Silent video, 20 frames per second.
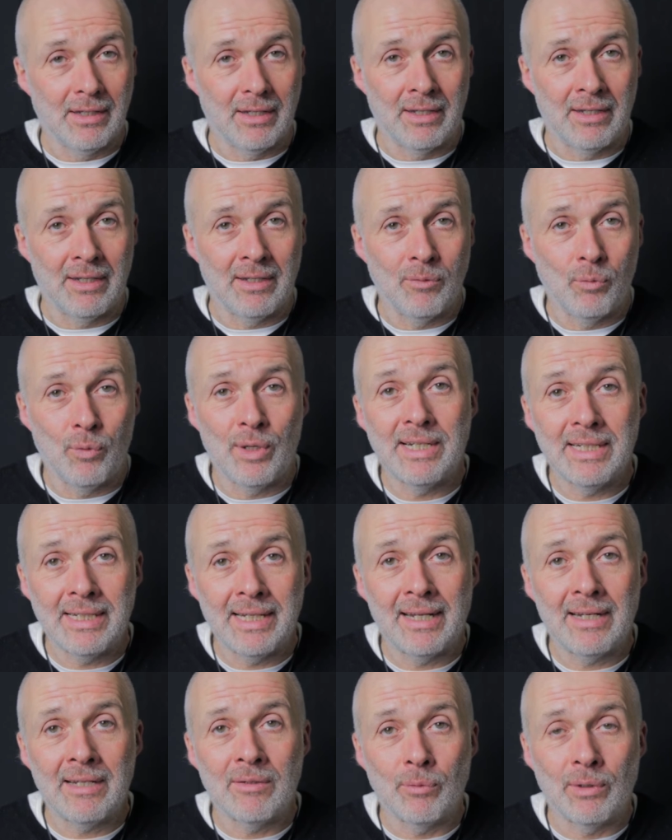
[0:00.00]
Where to
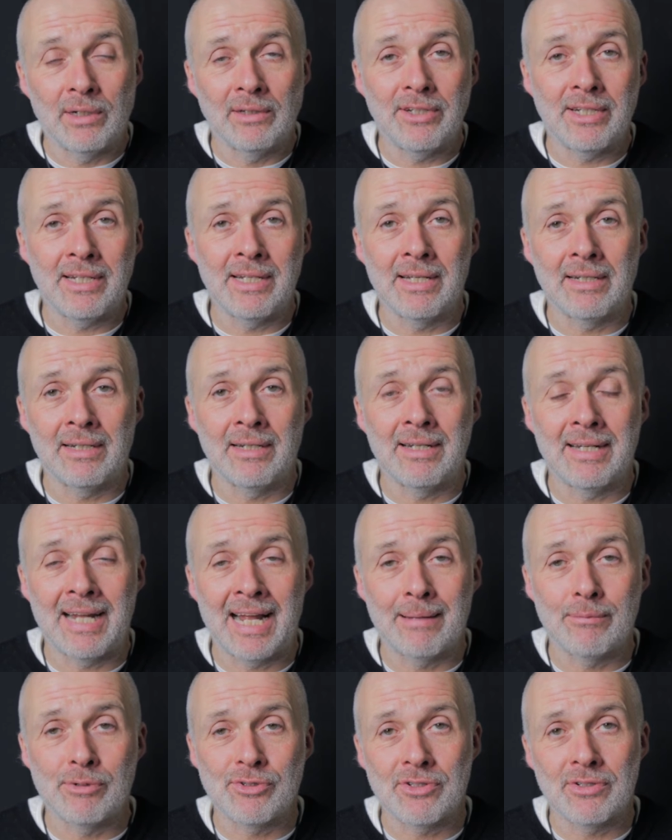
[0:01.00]
get it? Well, you can get it at
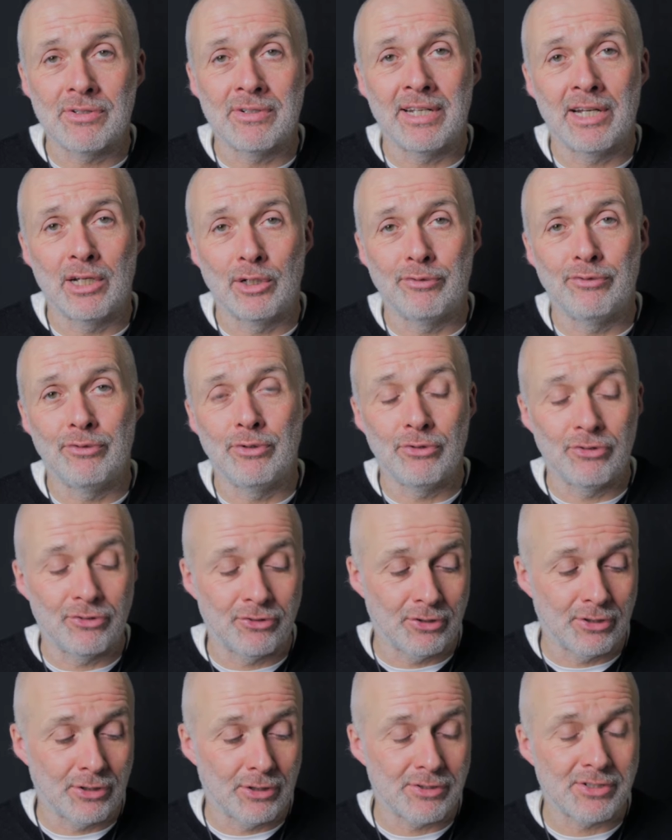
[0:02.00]
Amazon, Health Food
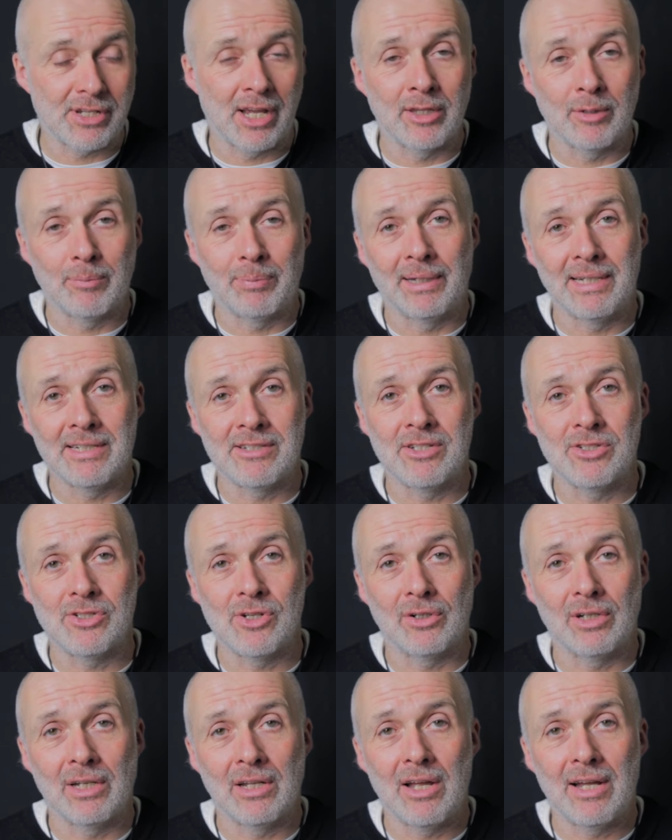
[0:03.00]
Stores, other places
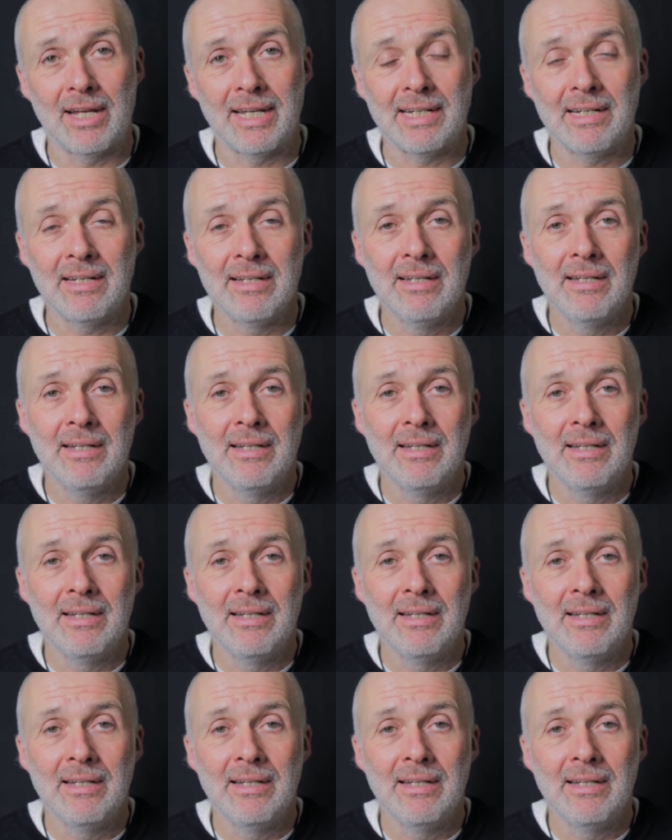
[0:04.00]
online,